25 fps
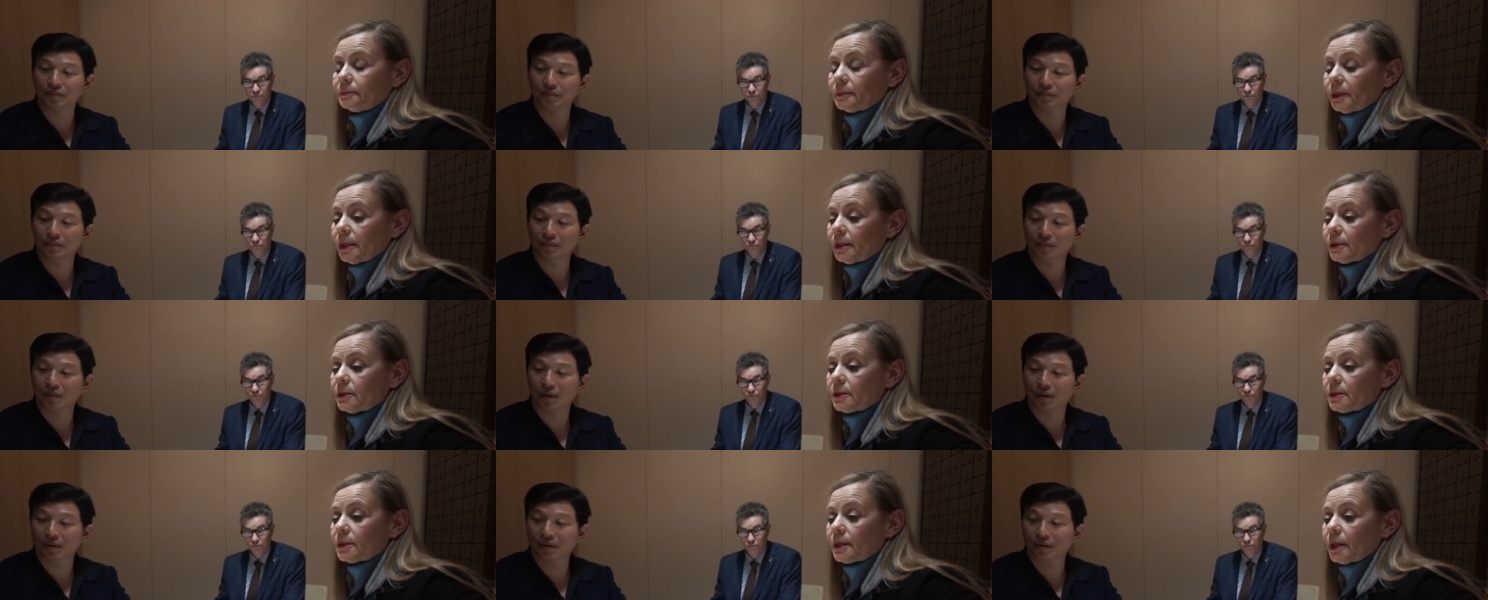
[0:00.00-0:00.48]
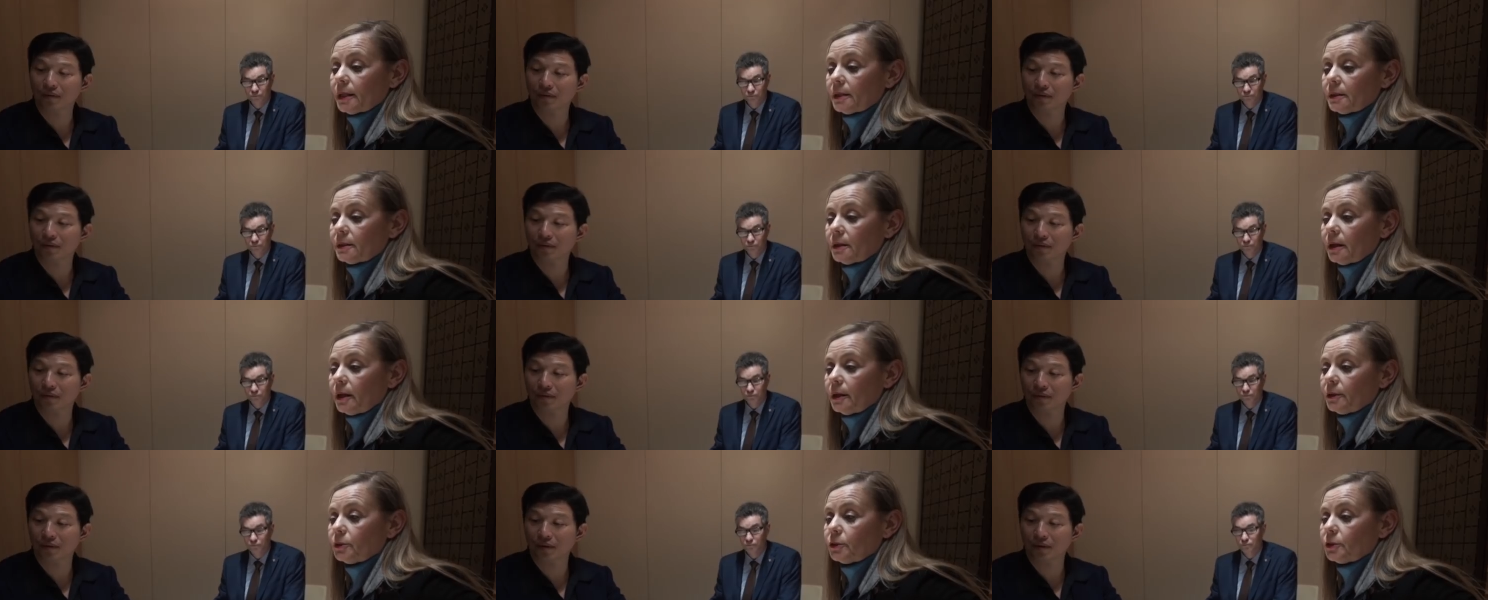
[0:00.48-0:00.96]
Speaker 1: a set,
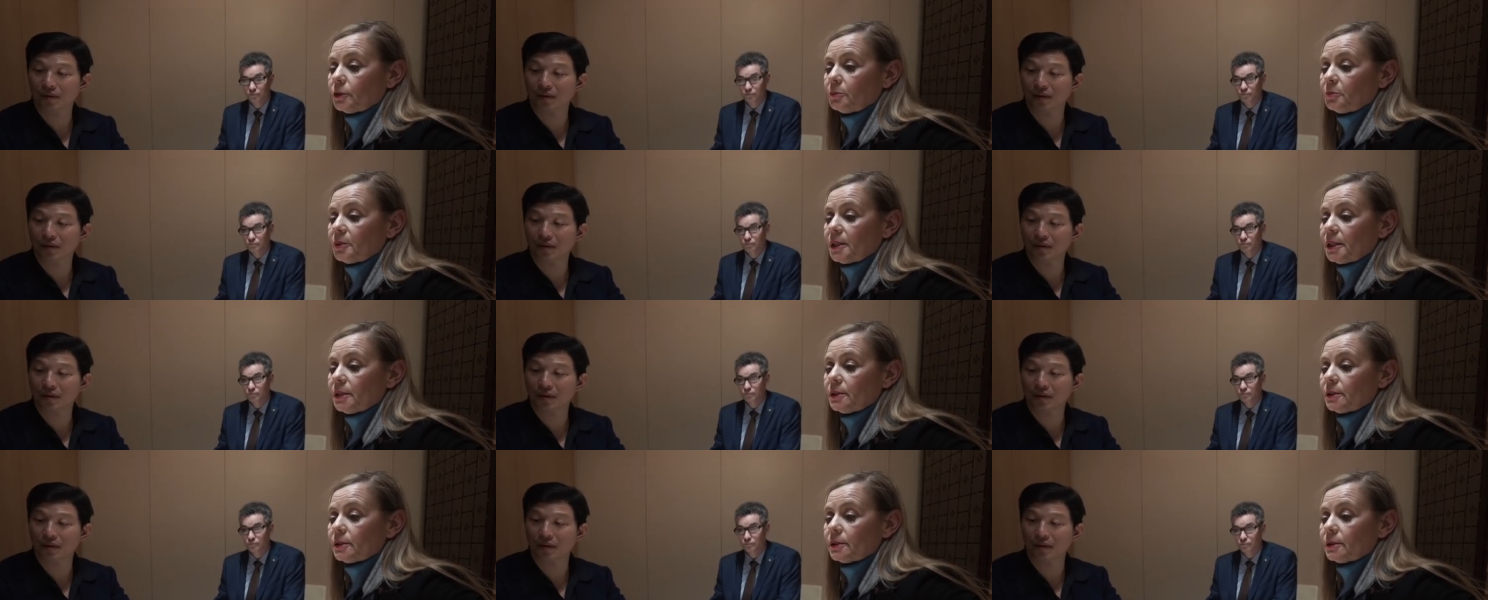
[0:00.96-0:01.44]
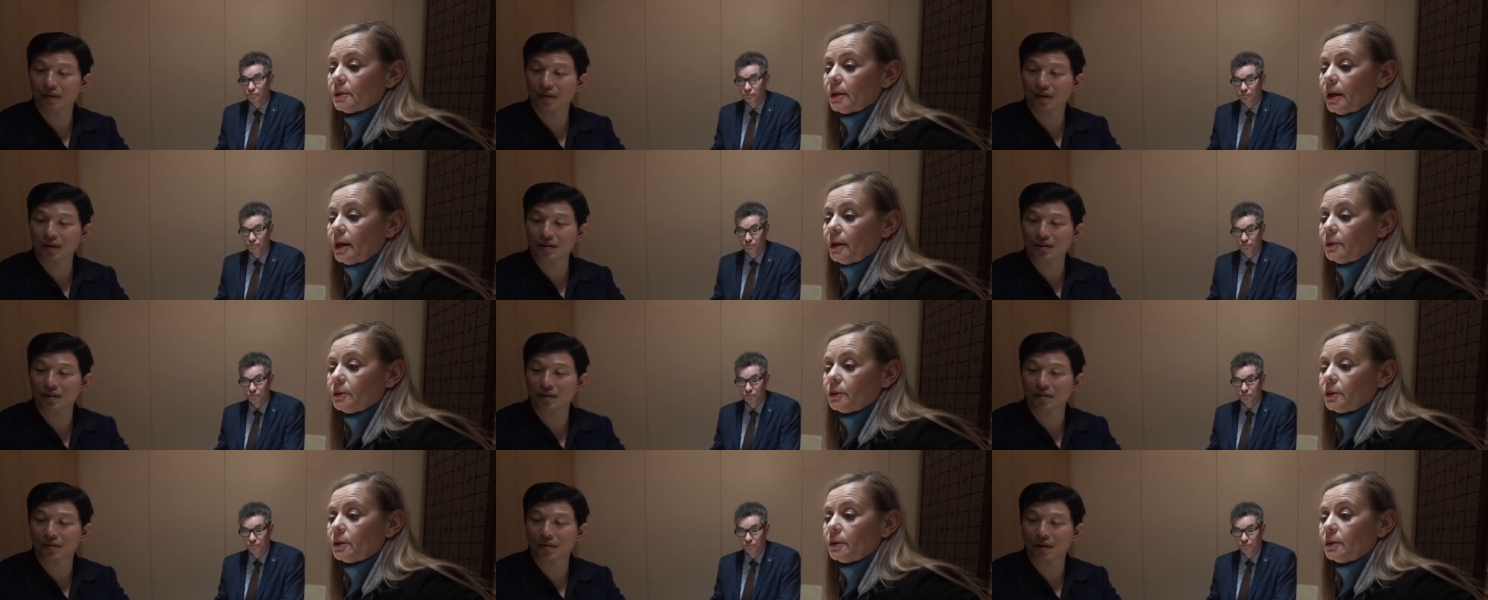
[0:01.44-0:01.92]
100 mm, pieces.
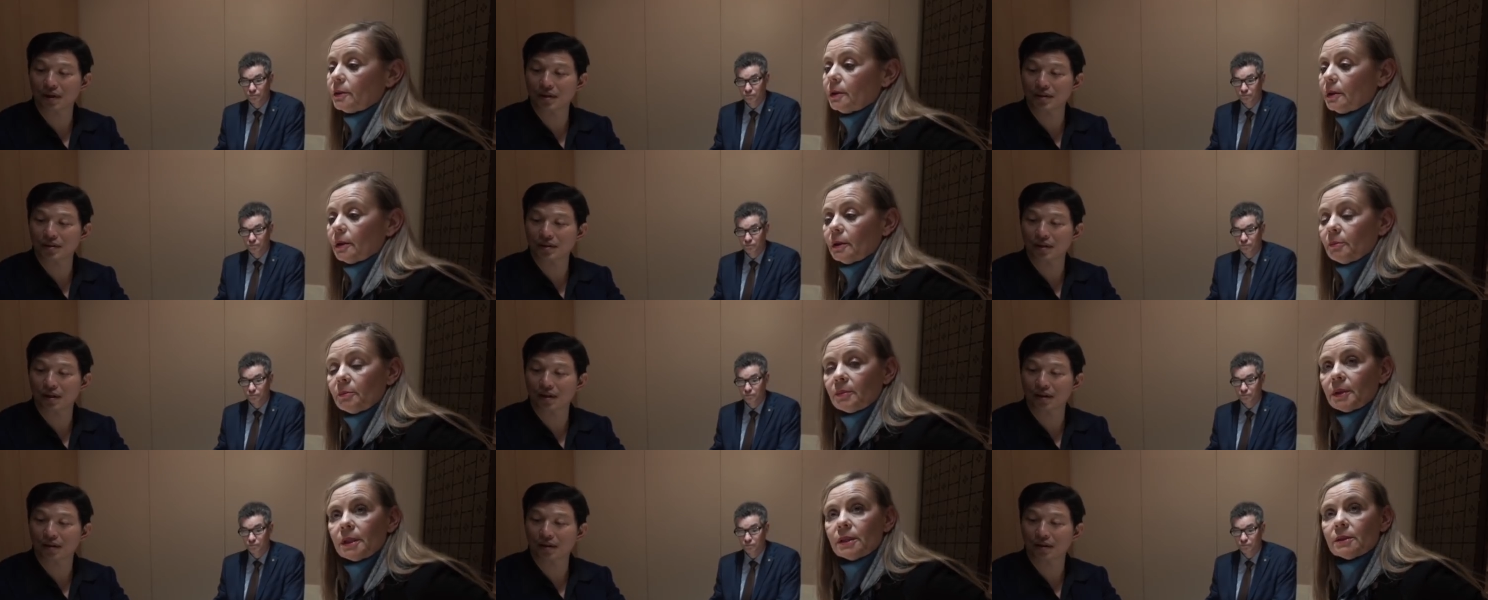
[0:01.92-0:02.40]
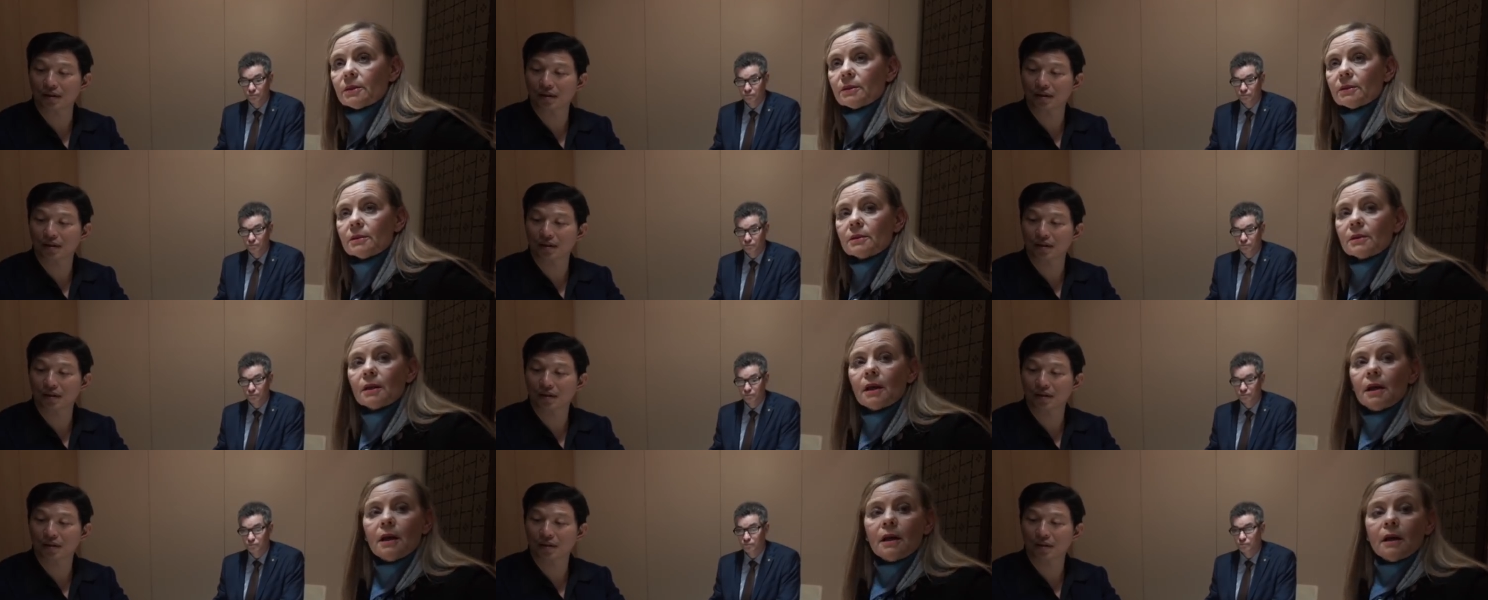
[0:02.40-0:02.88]
That's 100 a great set.
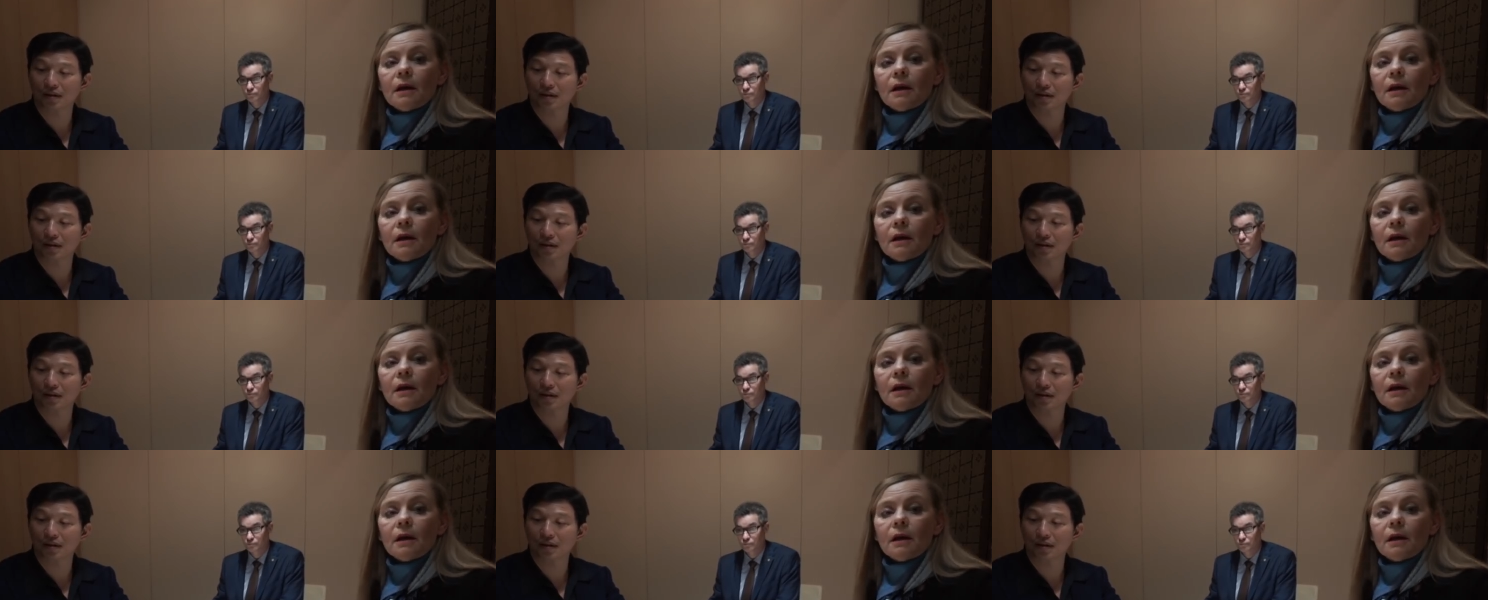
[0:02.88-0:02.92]
Pieces.